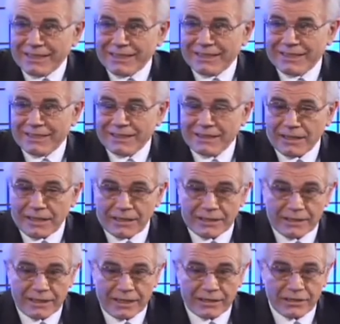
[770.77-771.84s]
You know, and you
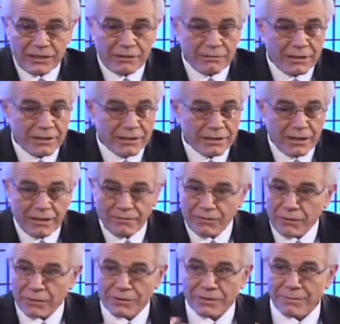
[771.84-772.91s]
say, "Gee whiz, I
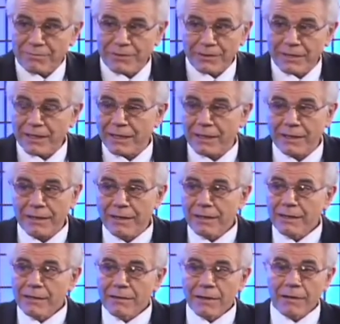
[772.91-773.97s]
felt something there."
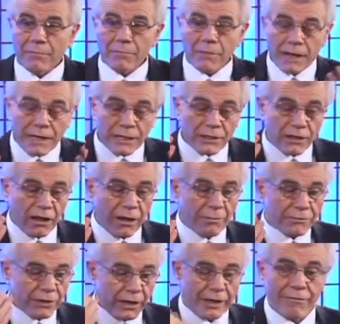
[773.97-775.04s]
And many
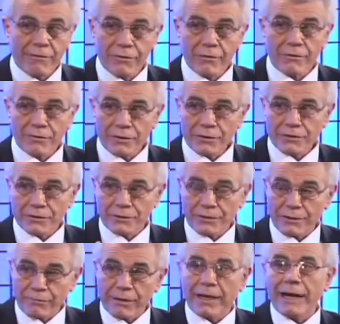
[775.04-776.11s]
times you're hearing the reversal
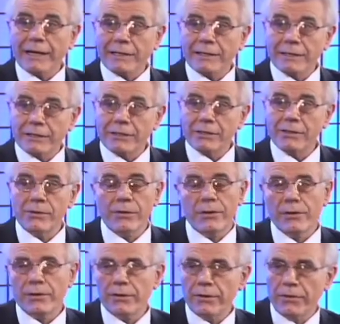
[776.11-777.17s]
and reacting to
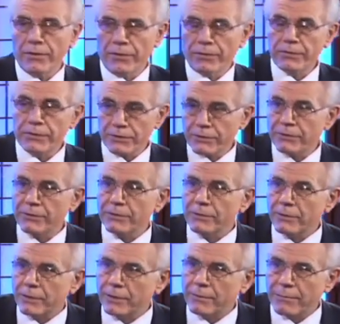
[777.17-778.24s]

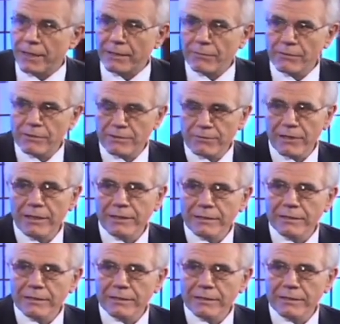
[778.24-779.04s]
the backwards phrase.